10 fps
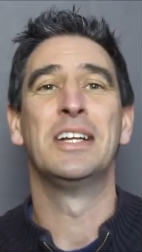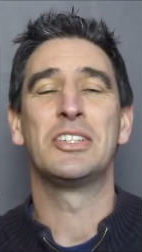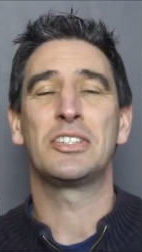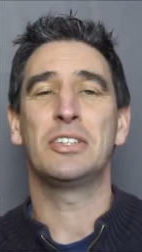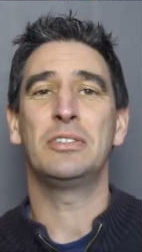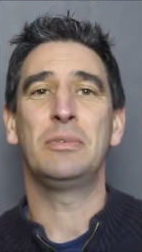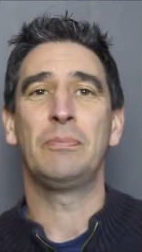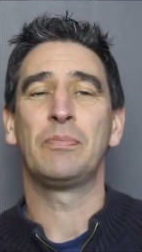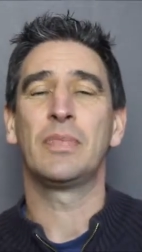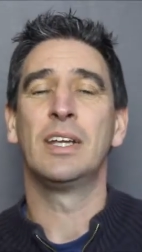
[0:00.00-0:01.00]
So
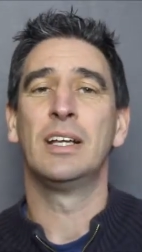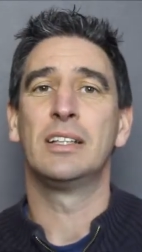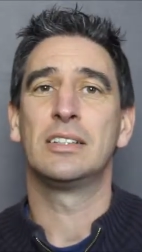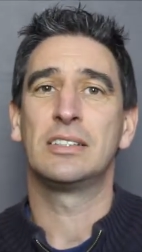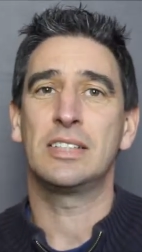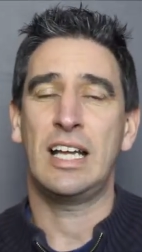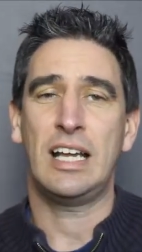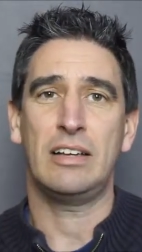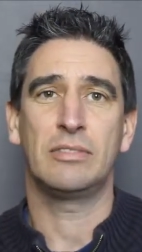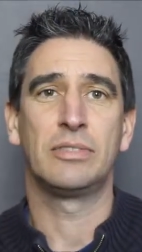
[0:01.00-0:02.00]
to
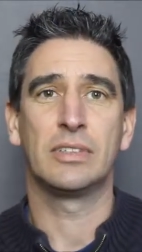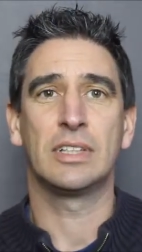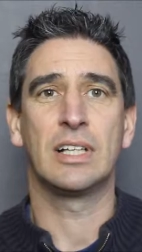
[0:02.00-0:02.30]
have